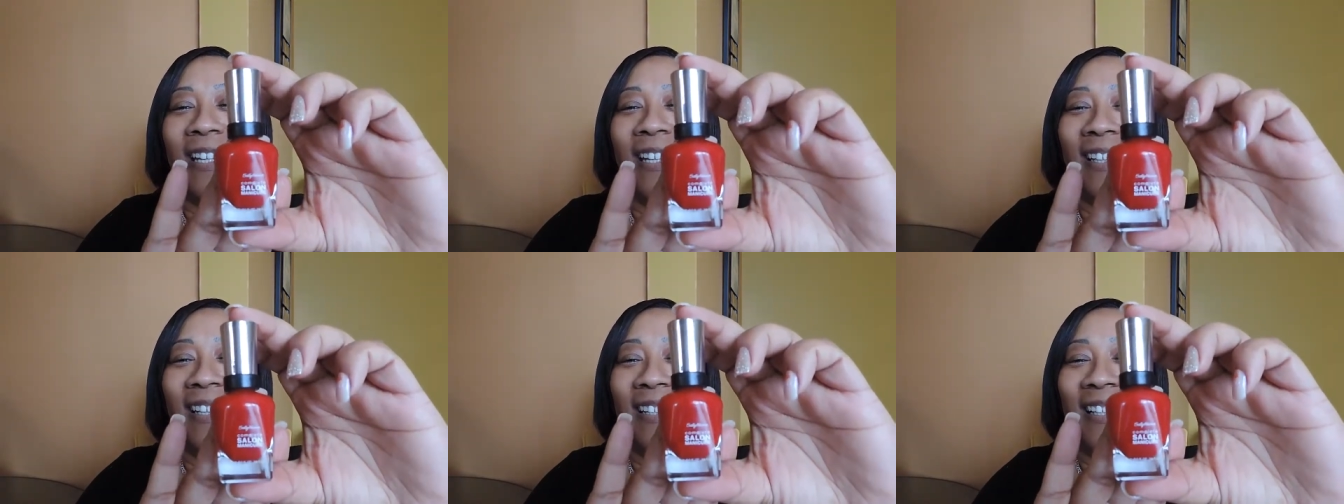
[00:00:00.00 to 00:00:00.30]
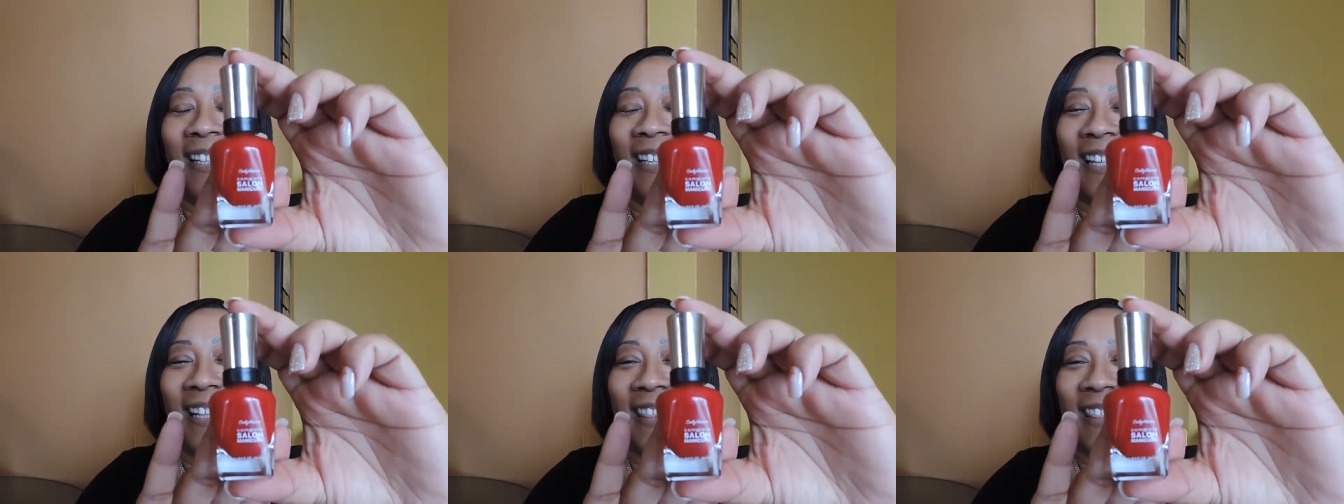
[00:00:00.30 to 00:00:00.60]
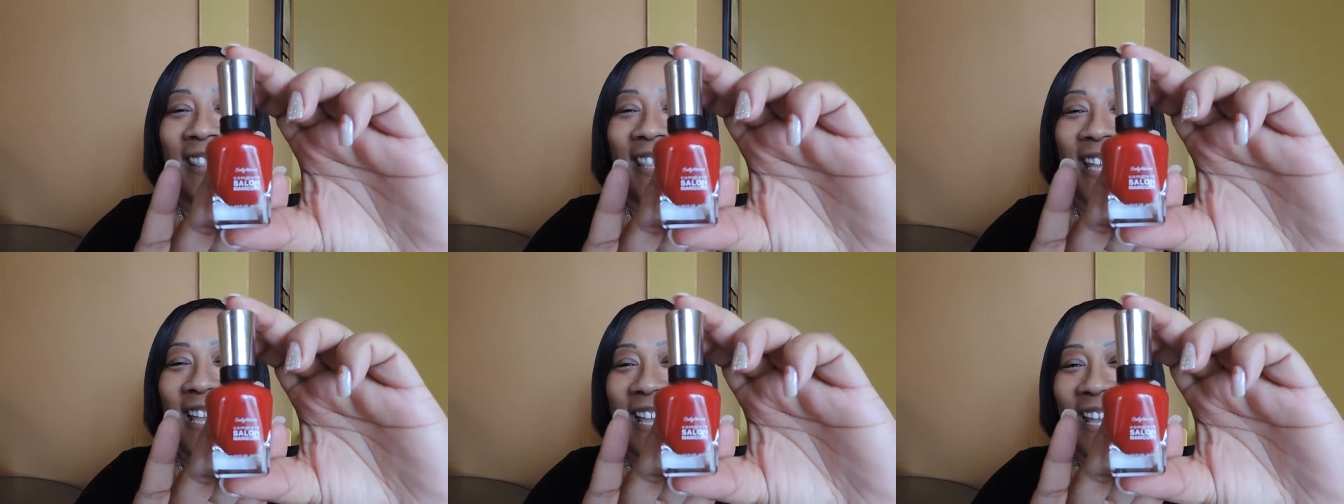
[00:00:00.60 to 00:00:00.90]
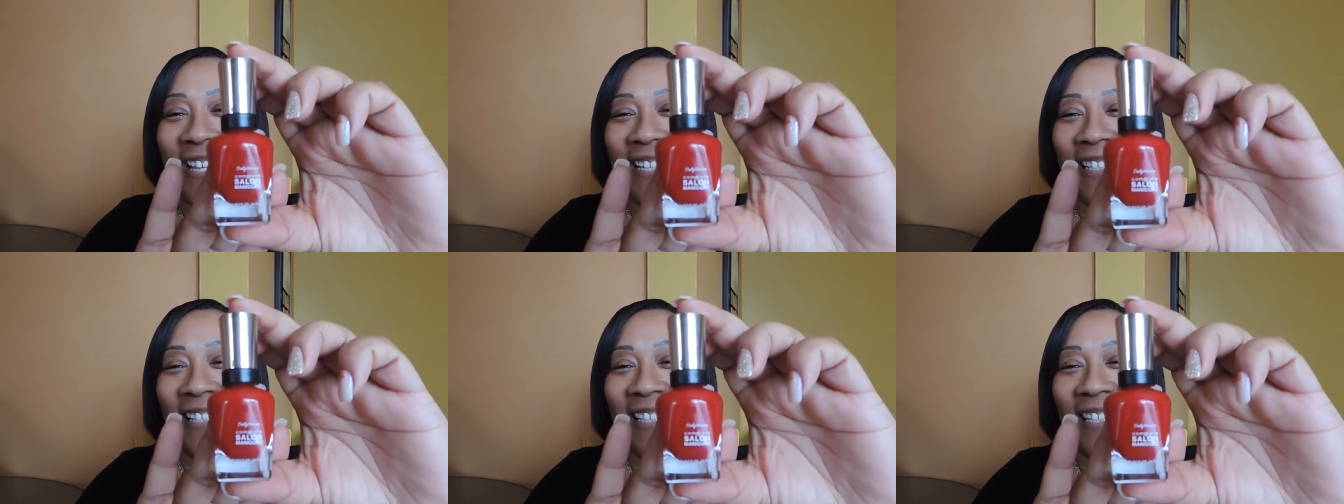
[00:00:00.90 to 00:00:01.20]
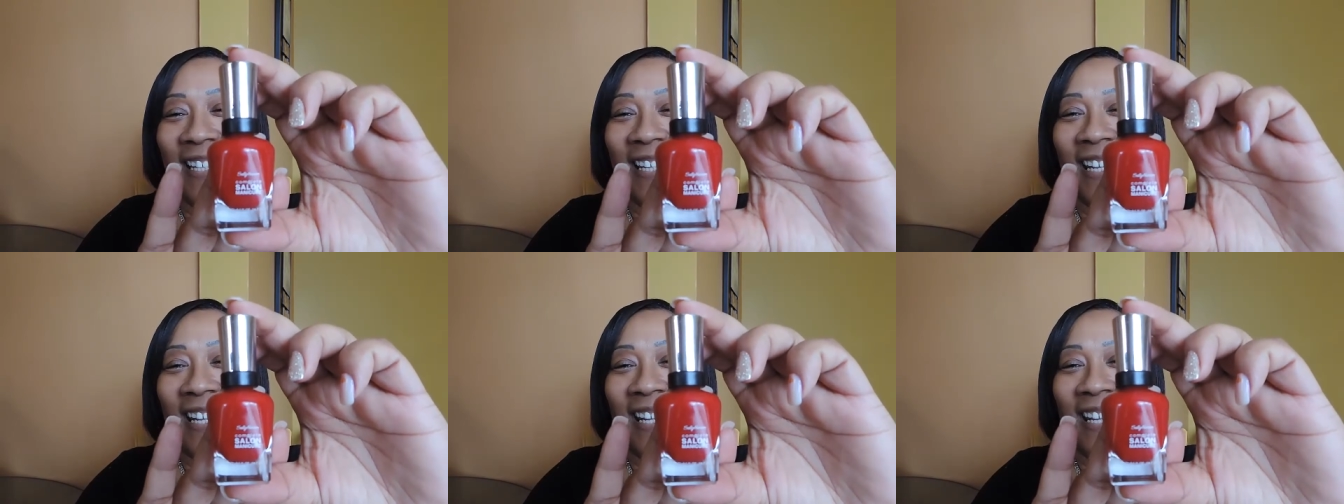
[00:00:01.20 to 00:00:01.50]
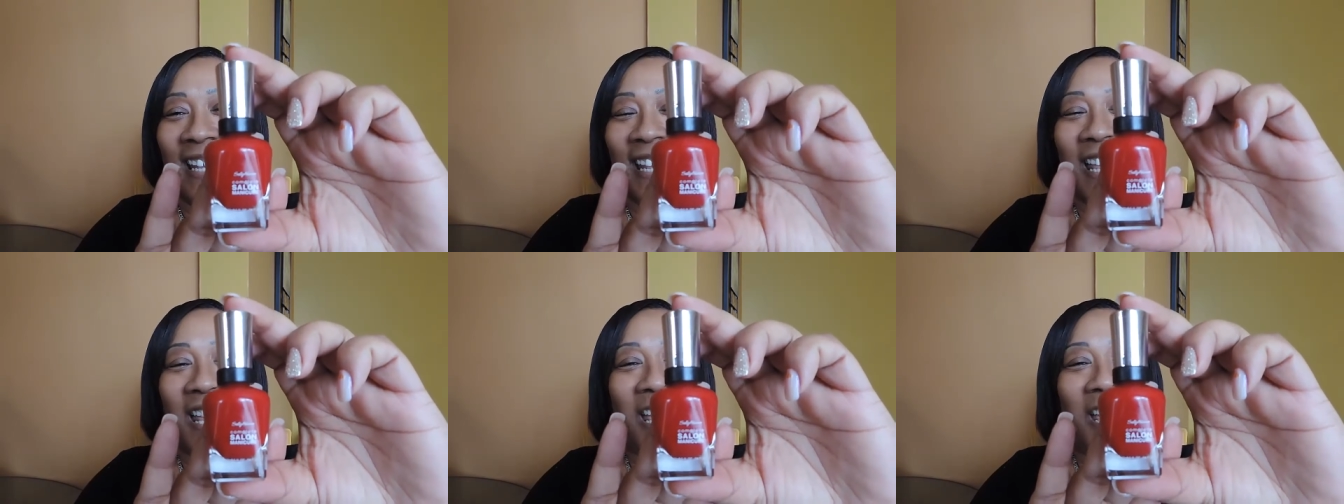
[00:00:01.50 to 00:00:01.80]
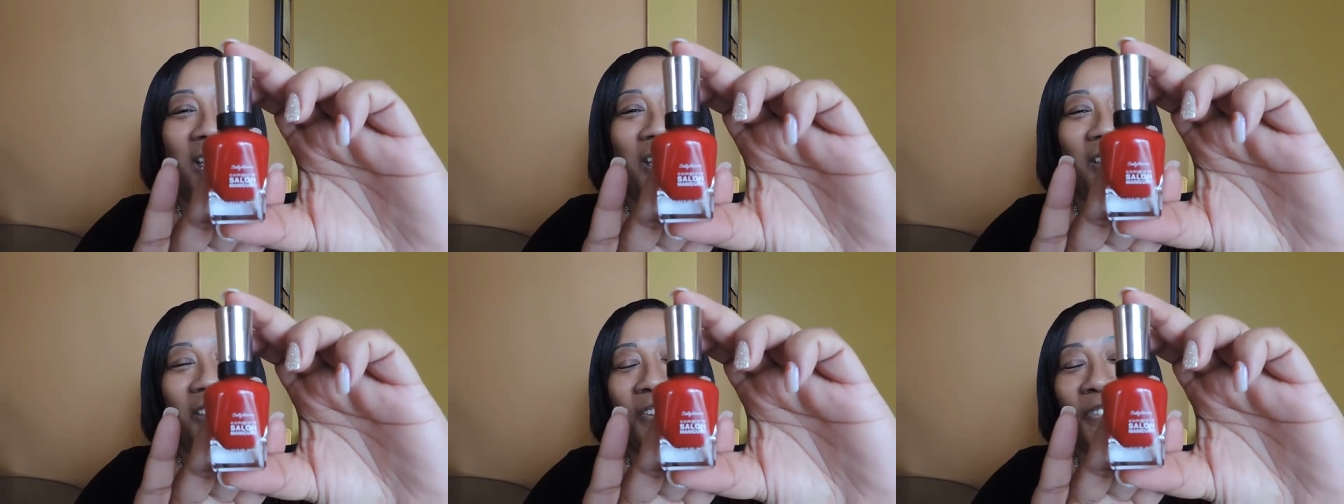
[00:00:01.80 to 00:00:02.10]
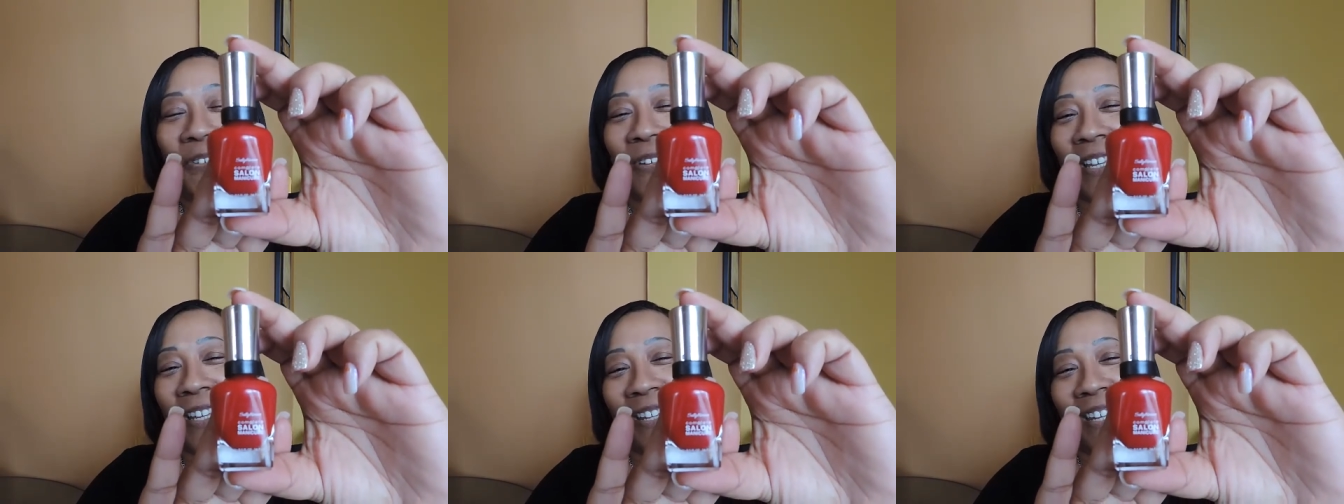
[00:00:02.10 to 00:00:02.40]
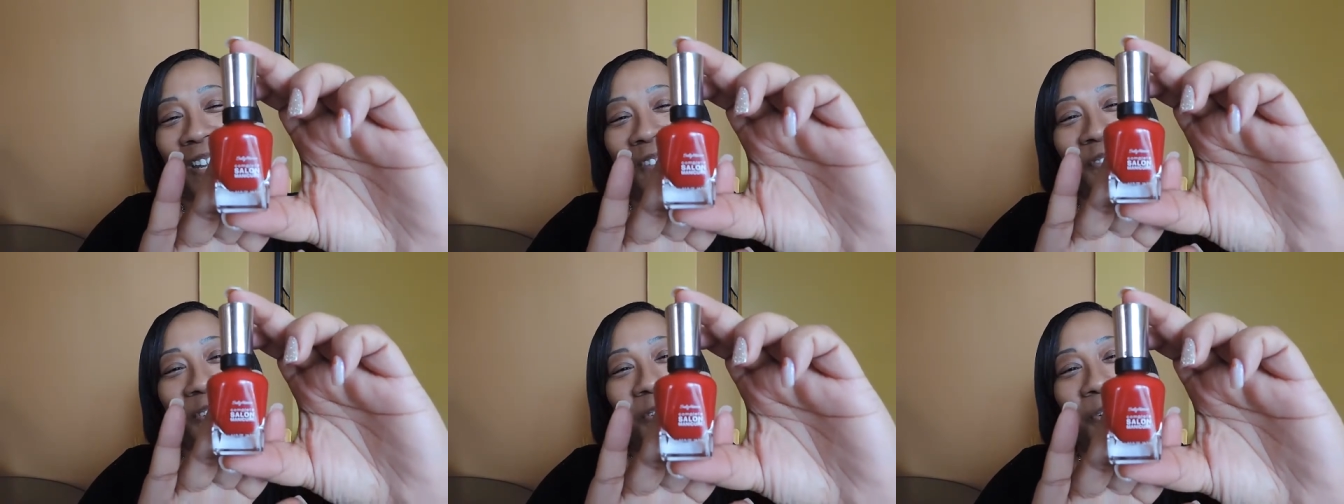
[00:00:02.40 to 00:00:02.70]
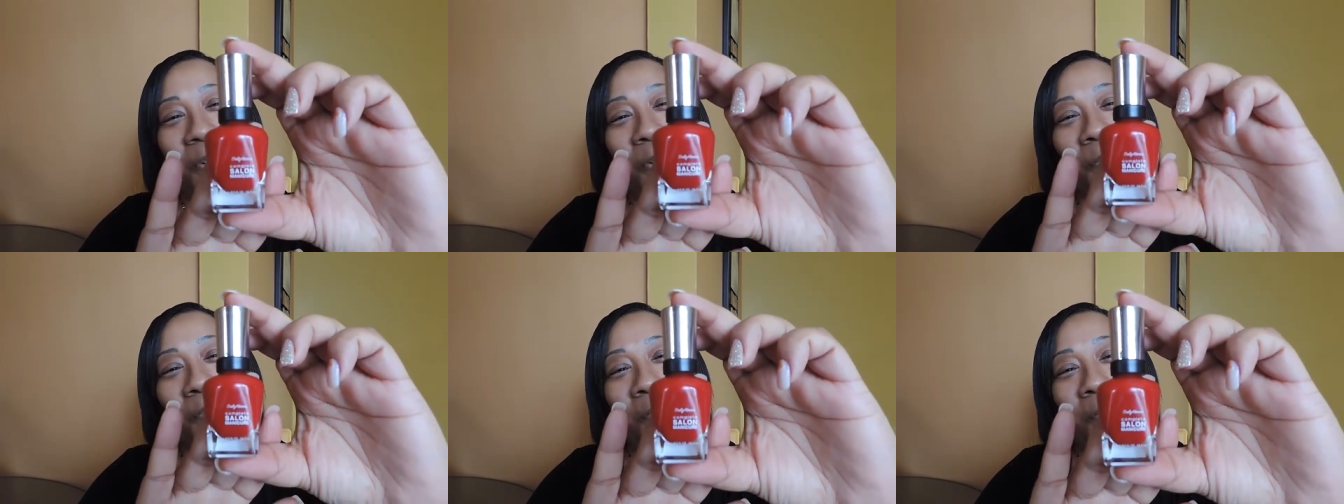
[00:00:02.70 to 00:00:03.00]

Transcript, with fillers: Look at that you can never go